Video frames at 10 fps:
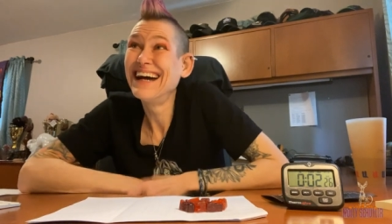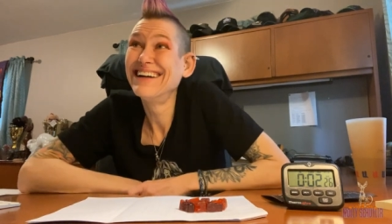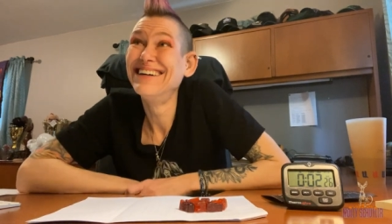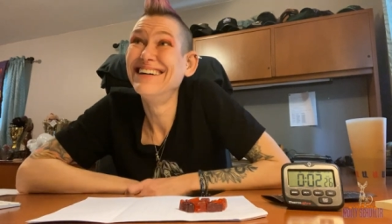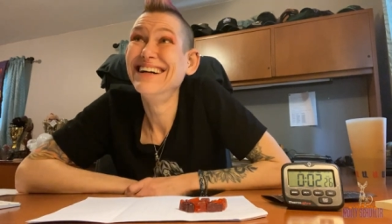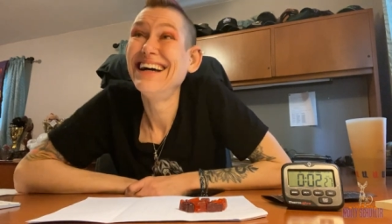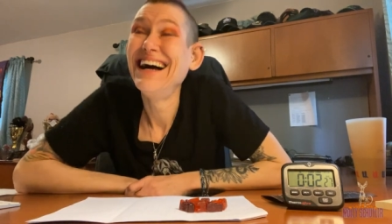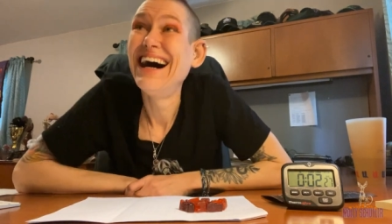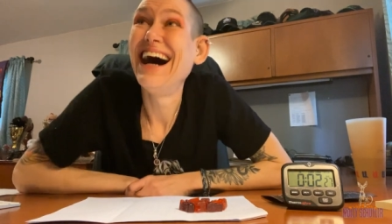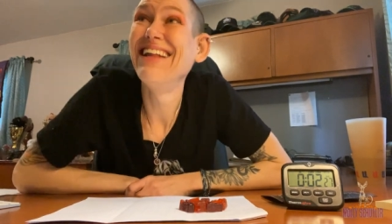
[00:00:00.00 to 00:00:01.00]
I don't know.
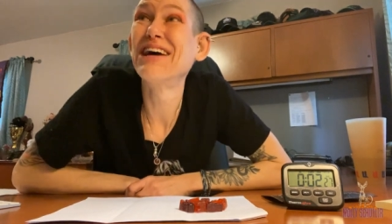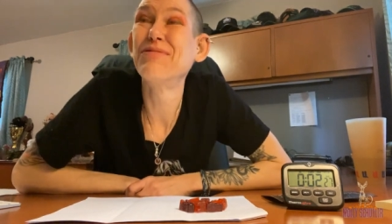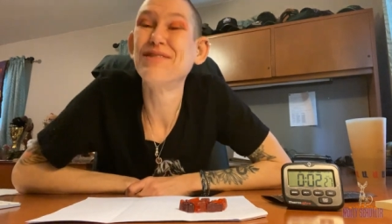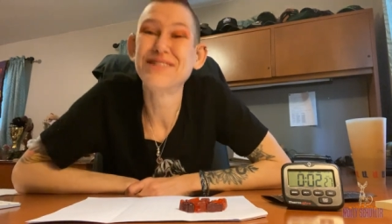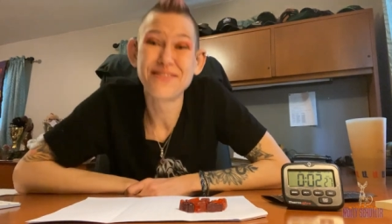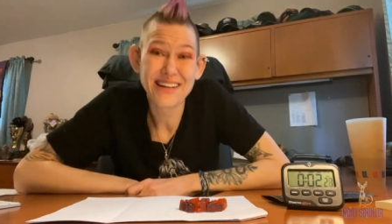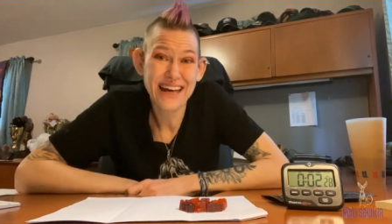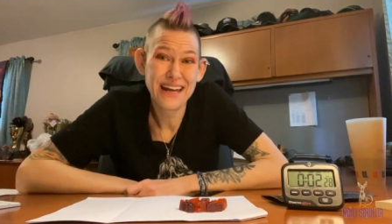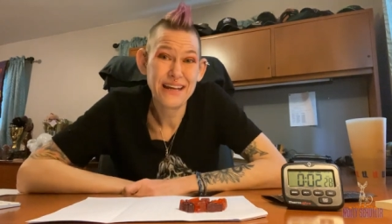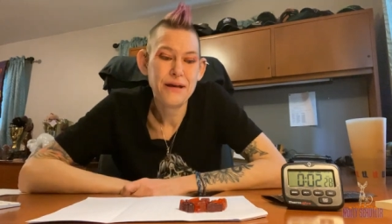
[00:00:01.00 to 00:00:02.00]
I like weird stuff
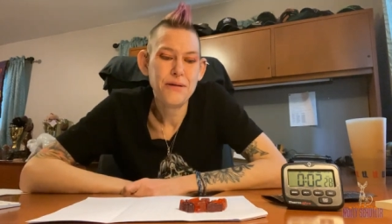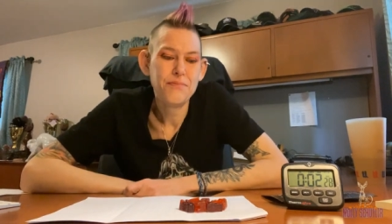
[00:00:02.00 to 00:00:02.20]
like that.